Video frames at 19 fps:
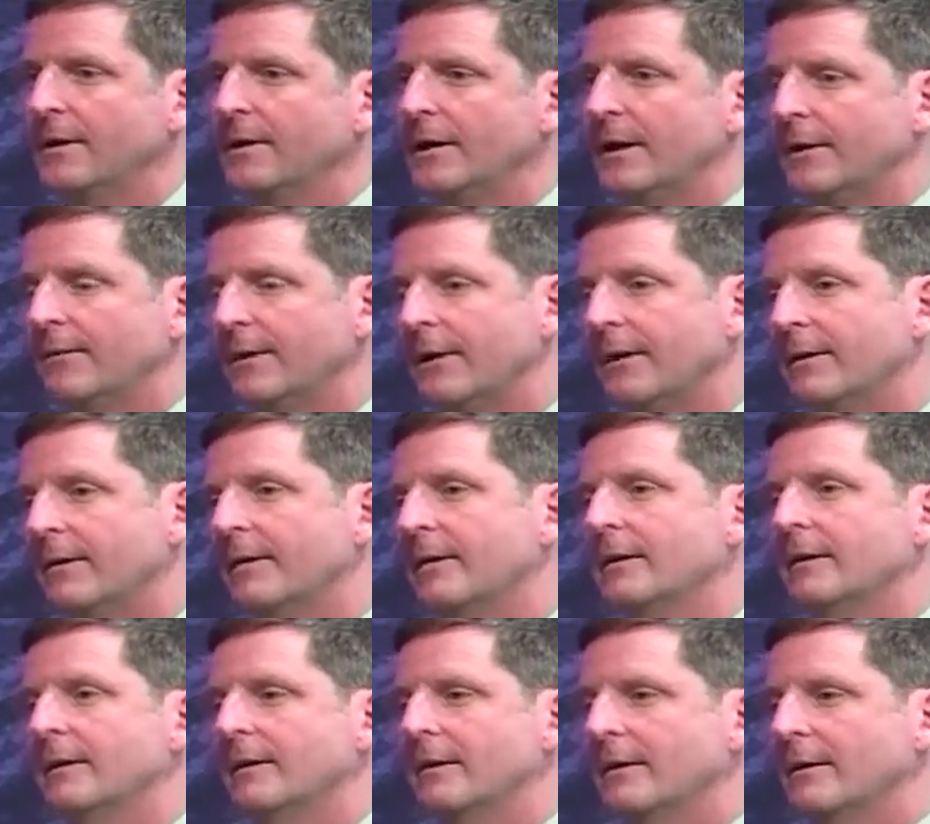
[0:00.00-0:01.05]
And then
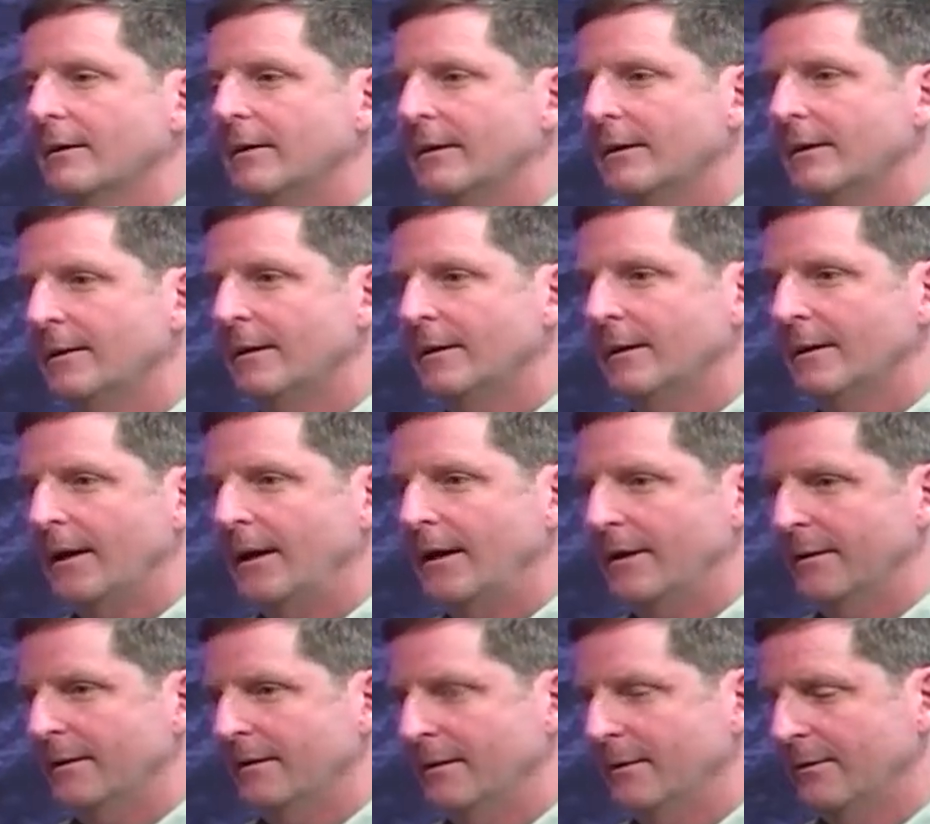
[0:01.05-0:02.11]

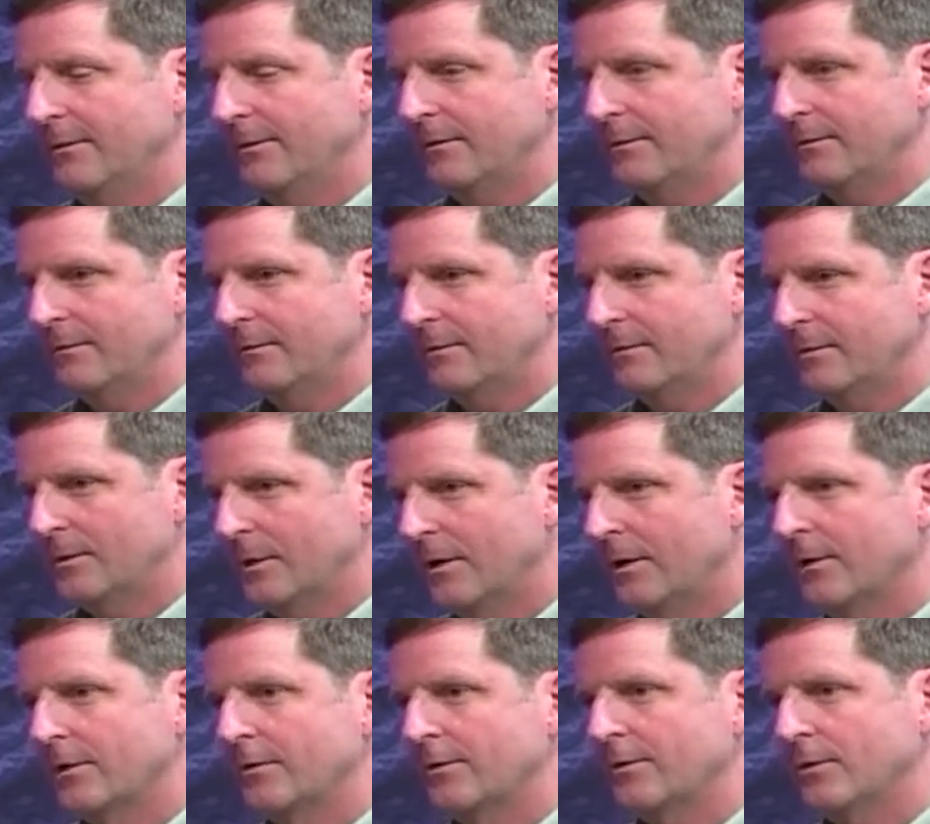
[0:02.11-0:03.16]
his
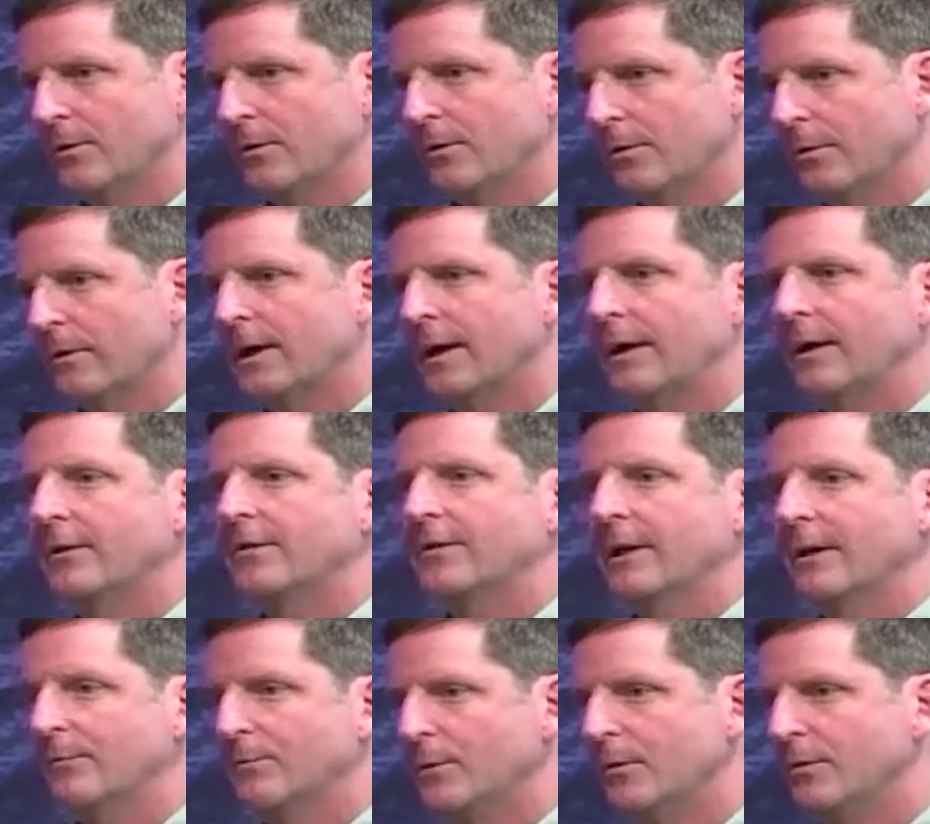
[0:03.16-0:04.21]
daughter sold her house
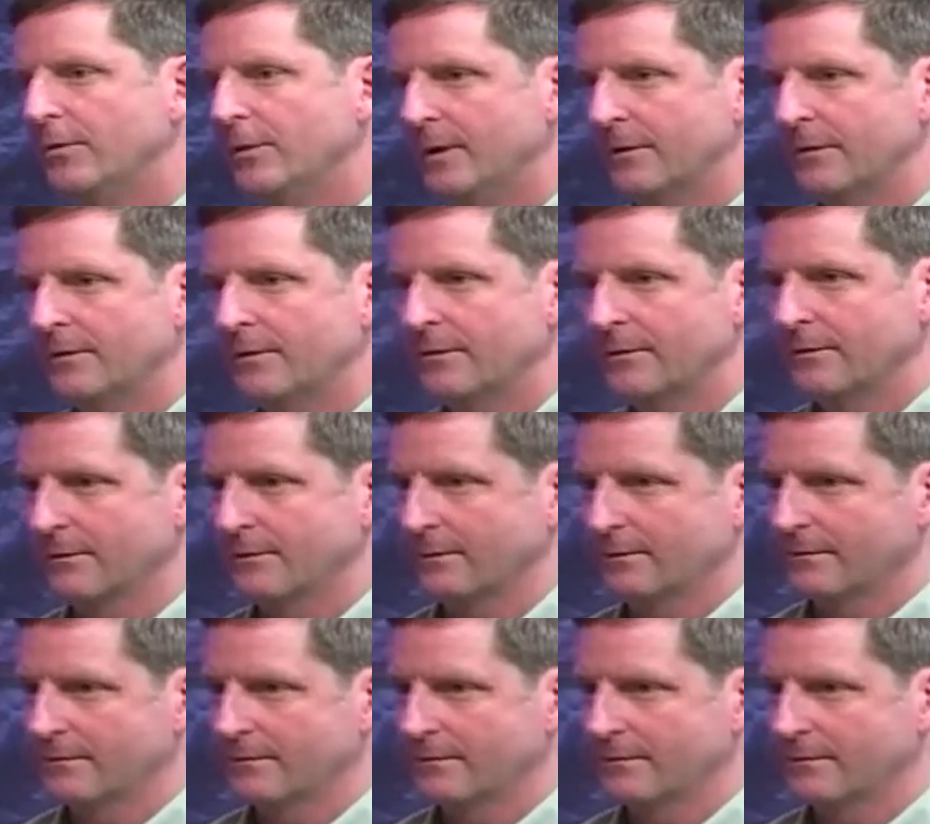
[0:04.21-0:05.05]
and moved into,